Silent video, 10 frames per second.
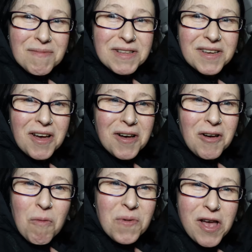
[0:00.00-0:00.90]
I'm in the
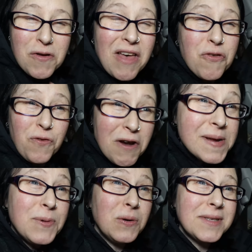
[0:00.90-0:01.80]
car on my own at the
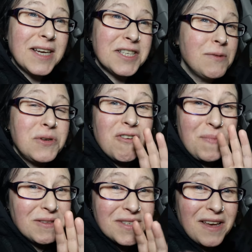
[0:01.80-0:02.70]
ferry port, actually. We're not
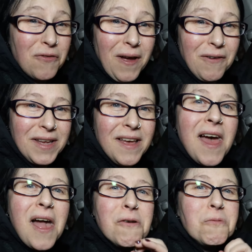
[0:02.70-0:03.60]
about to get a ferry.
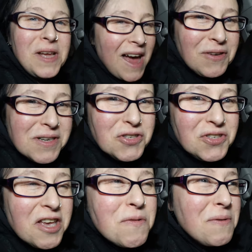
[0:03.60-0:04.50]
We're having a
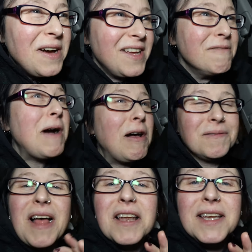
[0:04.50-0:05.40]
stowaway. Well,
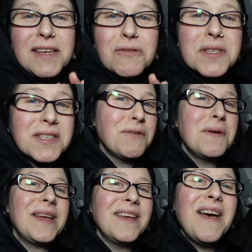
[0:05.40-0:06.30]
a legal
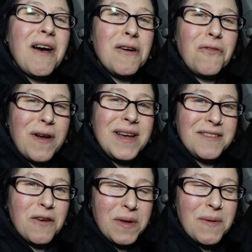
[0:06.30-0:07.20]
stowaway. Our
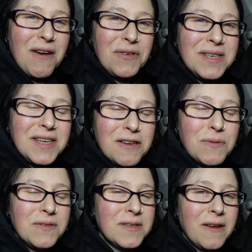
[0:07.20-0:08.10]
friend that we were having dinner
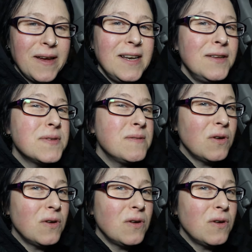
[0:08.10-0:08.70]
with tonight lives